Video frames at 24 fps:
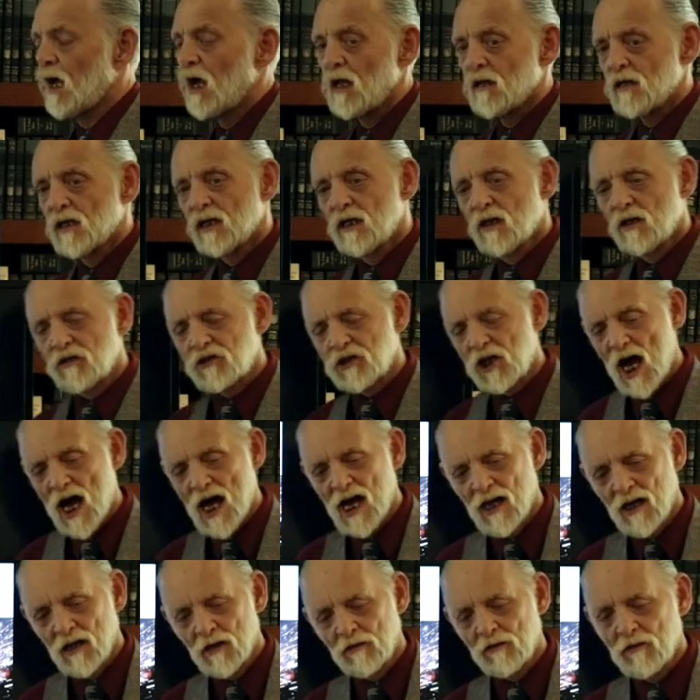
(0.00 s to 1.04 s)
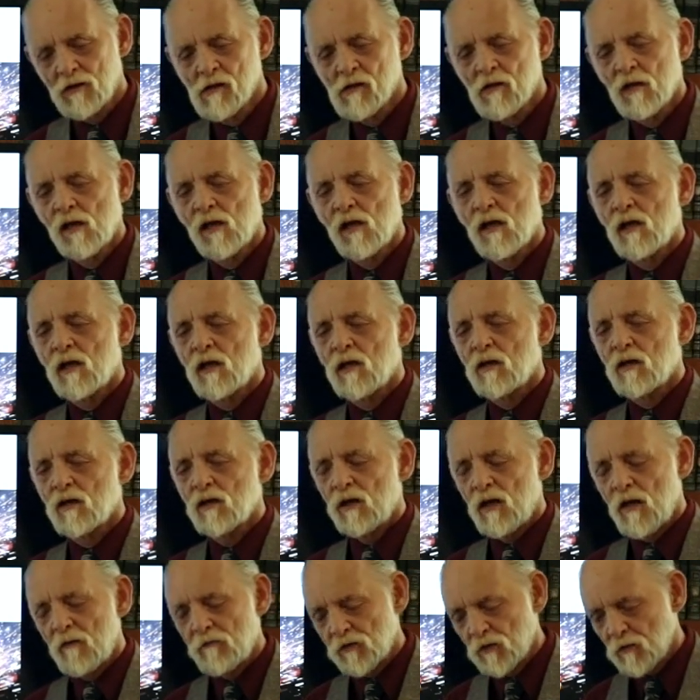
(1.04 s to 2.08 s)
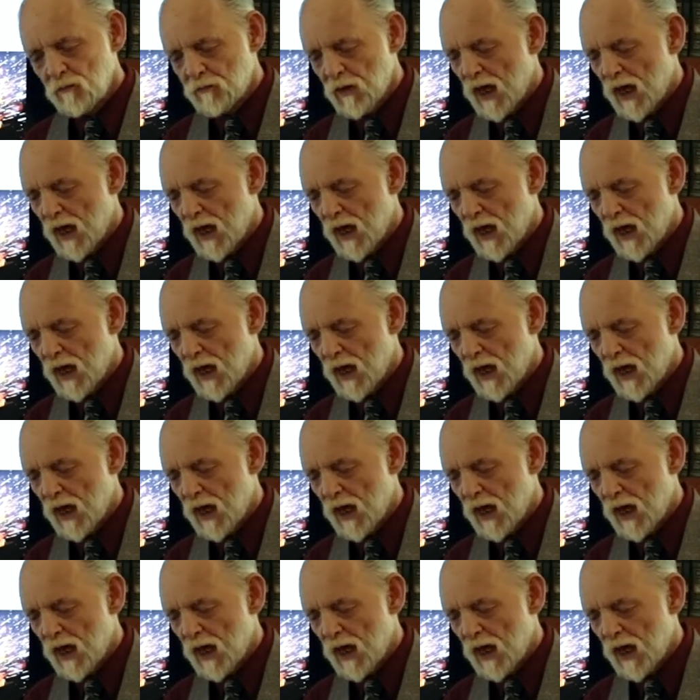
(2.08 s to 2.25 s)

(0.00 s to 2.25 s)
Little child, if you